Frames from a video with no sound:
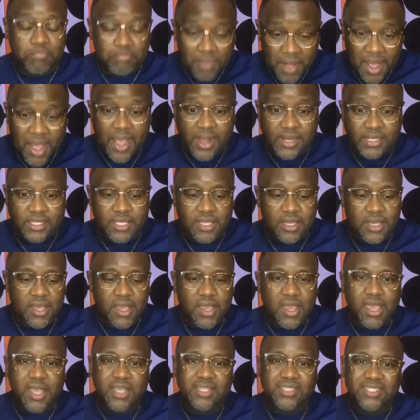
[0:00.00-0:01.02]
But
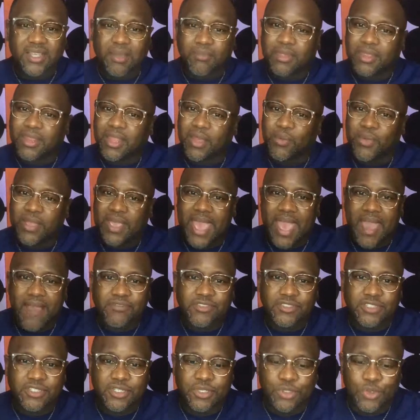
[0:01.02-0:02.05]
it's something that we
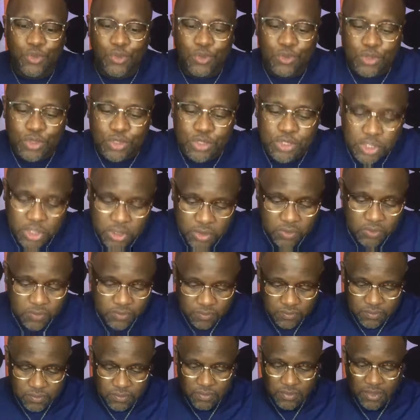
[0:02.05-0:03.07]
have to do.
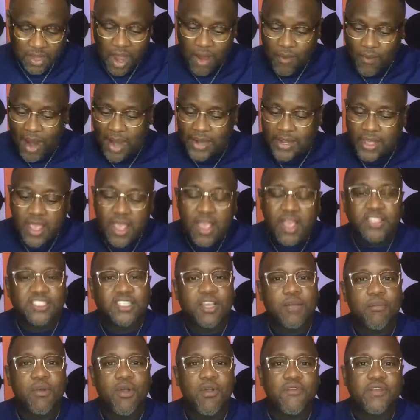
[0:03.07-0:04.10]
All right.
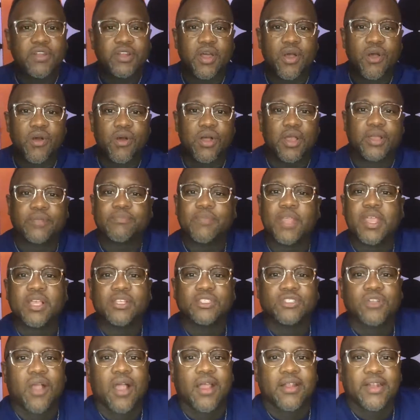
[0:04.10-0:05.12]
So moving on
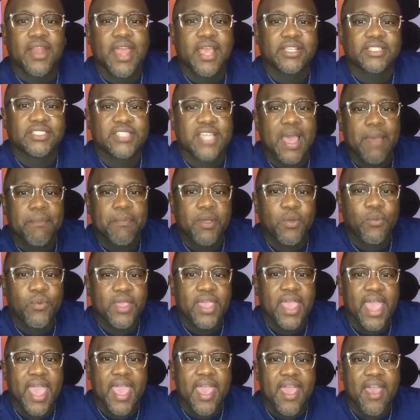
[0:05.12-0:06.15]
to our next topic,
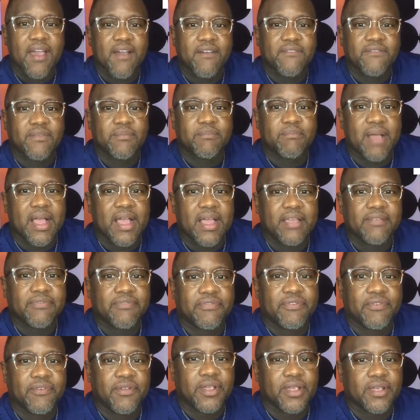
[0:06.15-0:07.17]
we have my
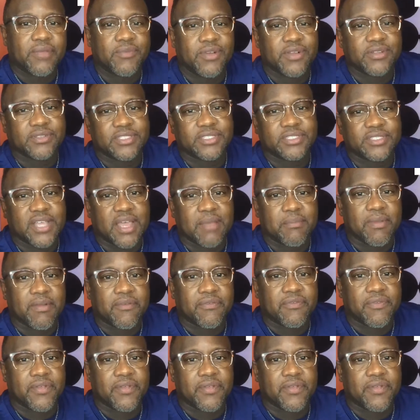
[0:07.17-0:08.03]
friend. Well, she's not my